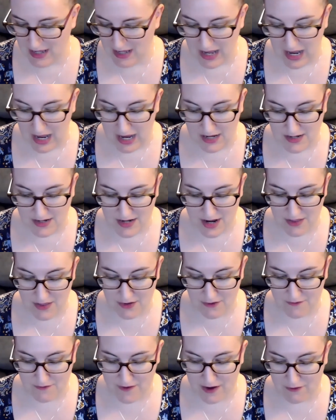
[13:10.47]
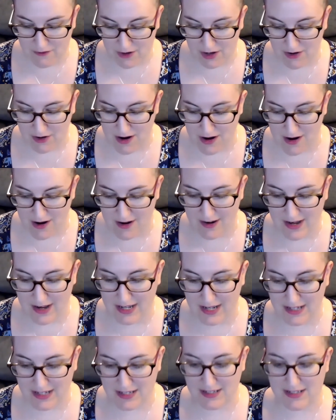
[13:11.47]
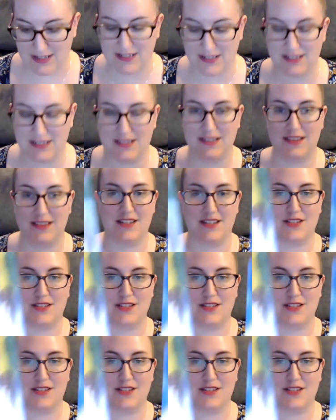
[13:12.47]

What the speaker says: Another favorite card is this